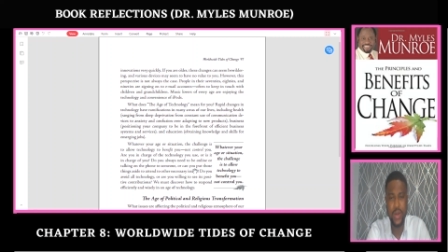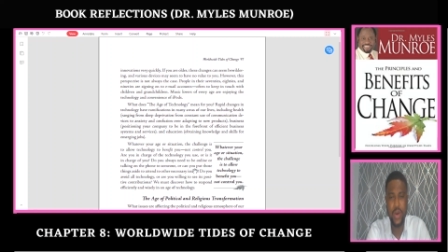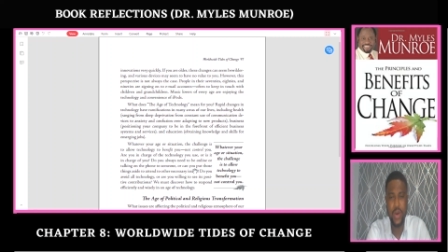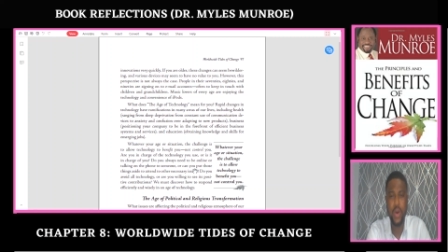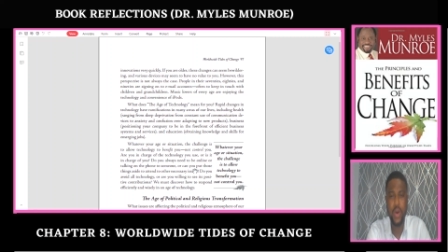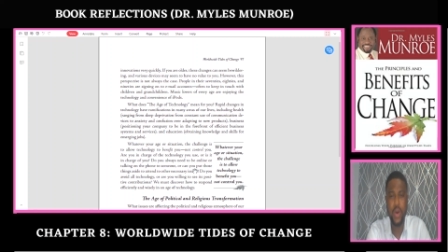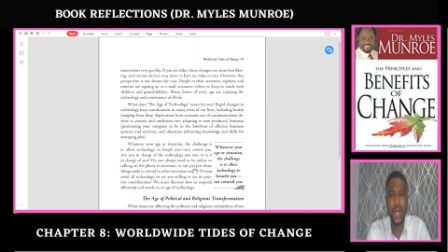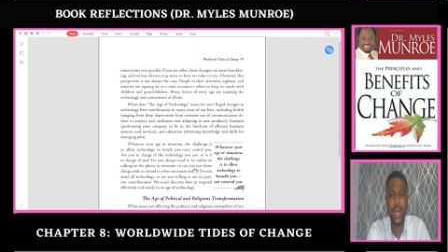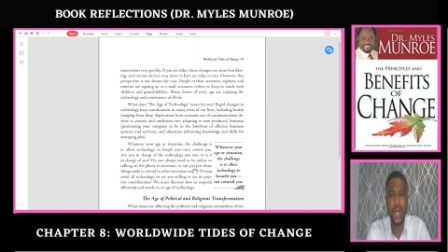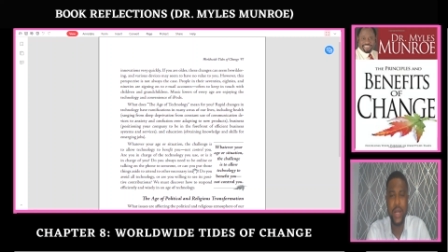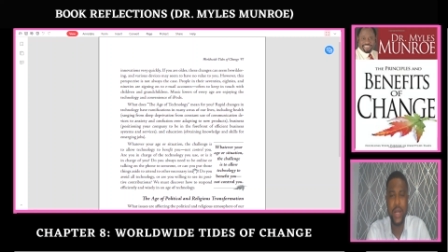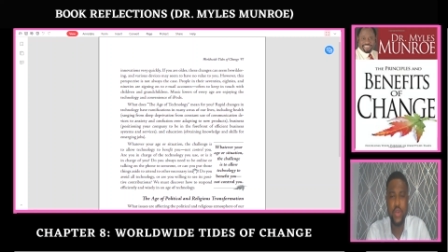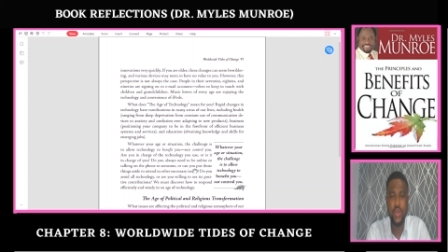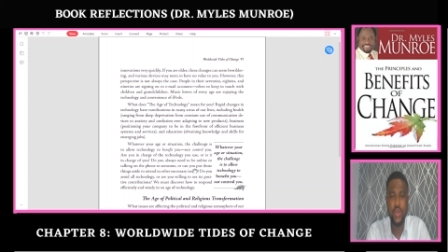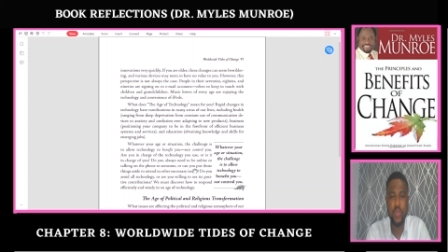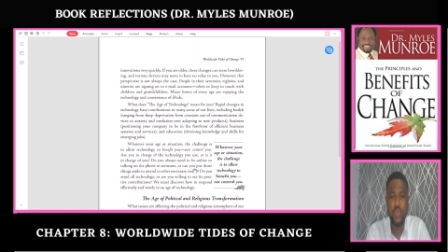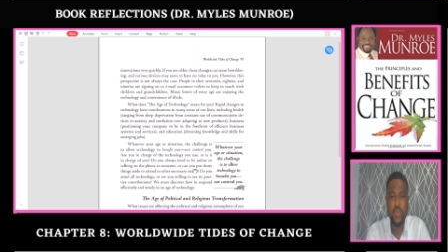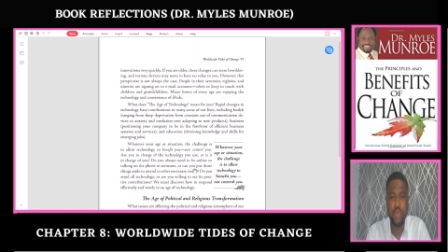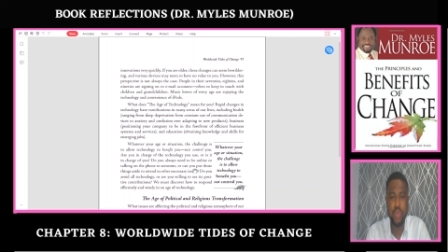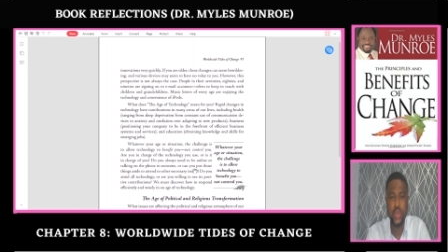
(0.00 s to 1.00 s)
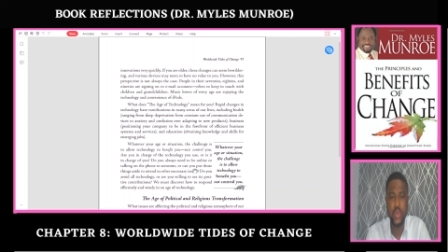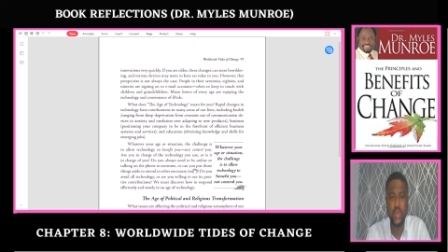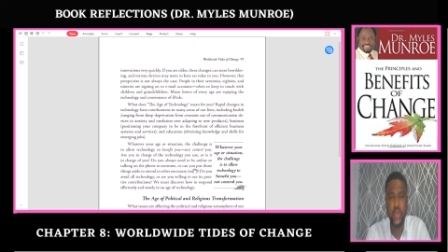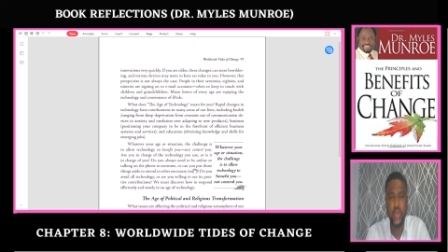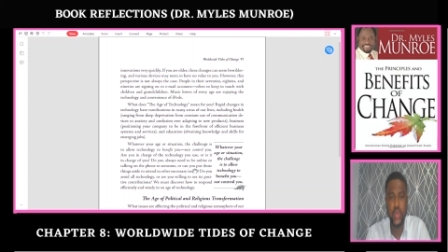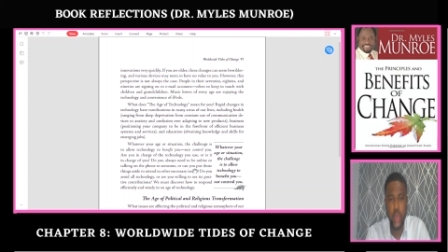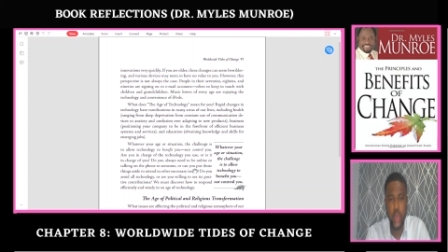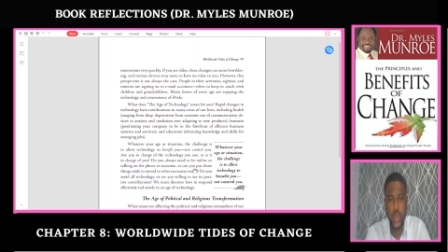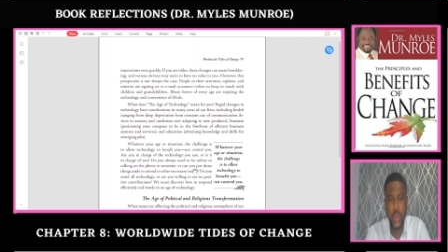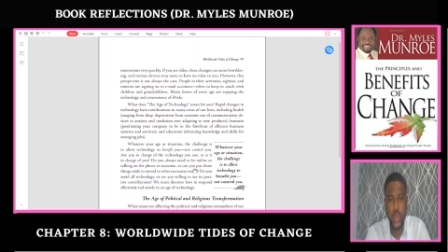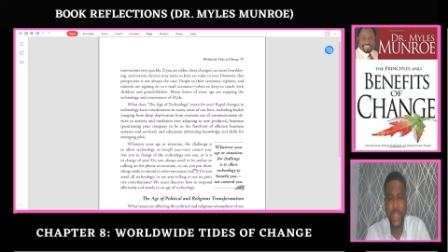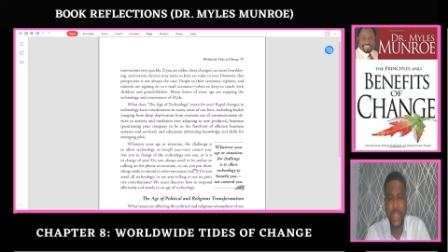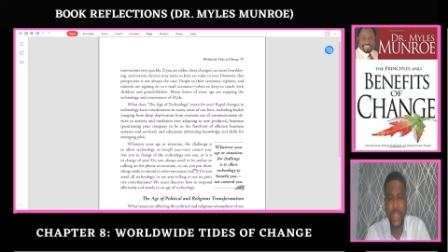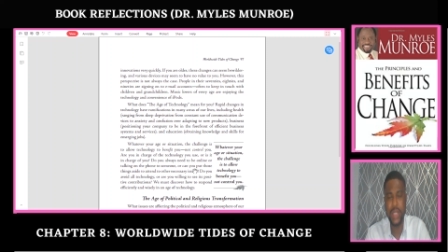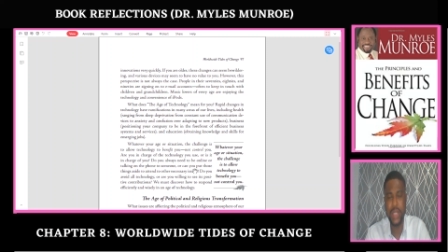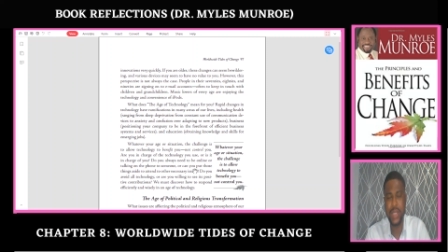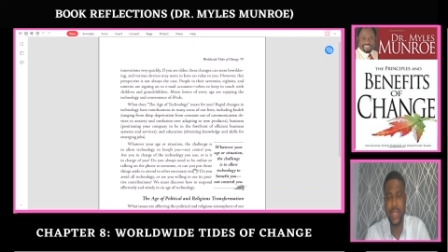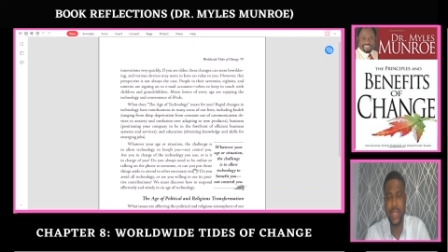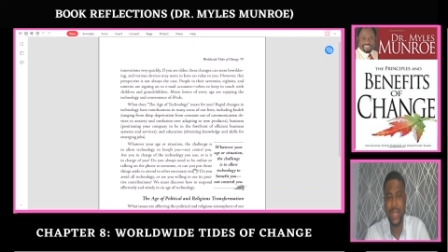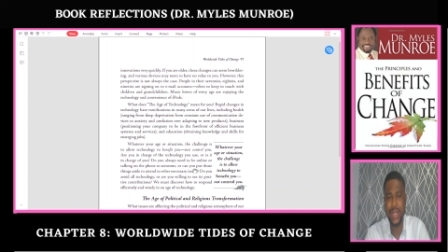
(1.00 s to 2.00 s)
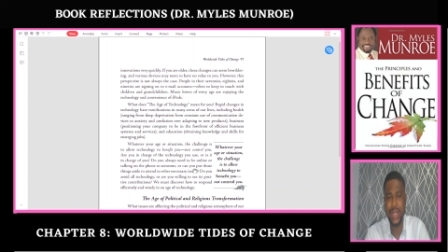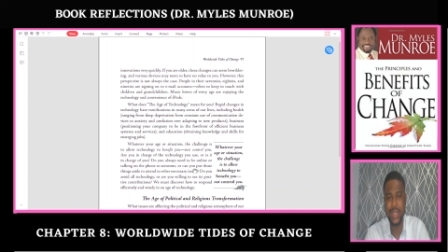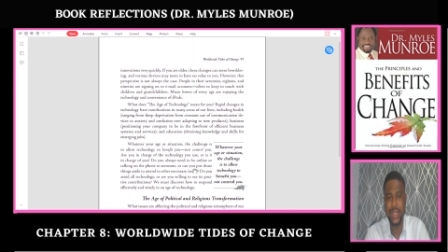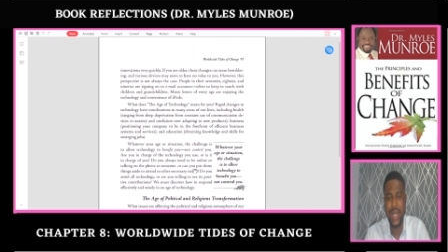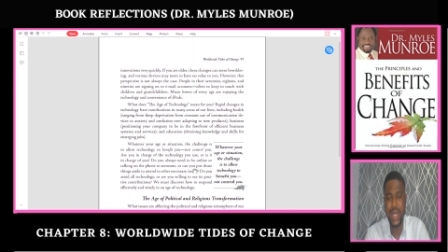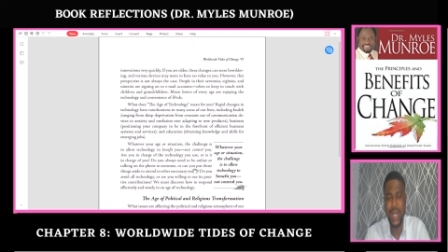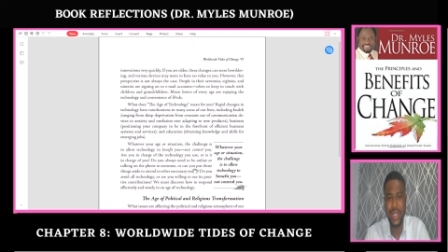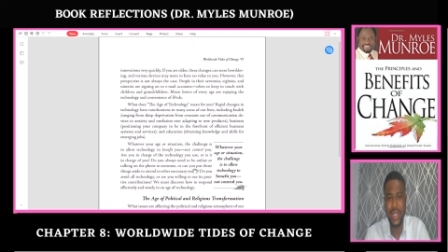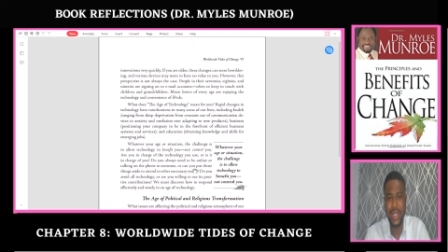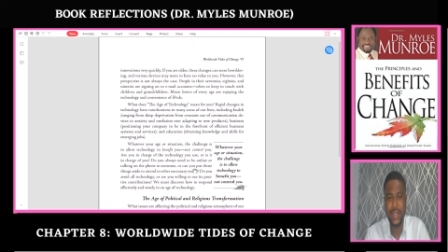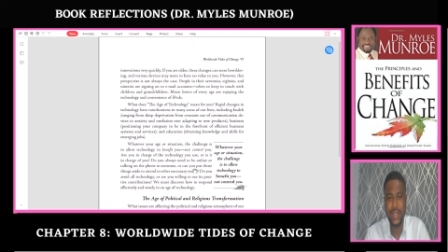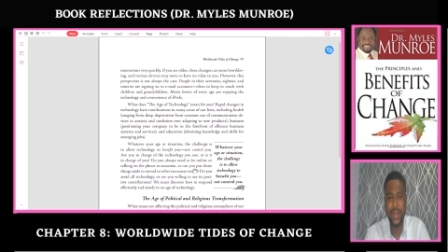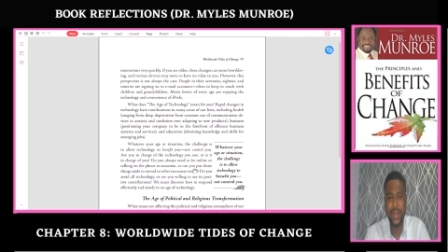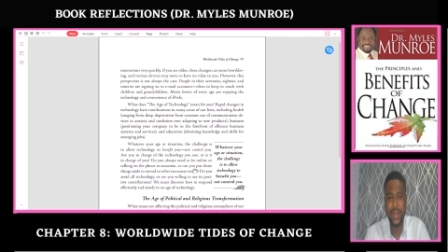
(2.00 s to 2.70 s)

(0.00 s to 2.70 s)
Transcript: Or can you put those things aside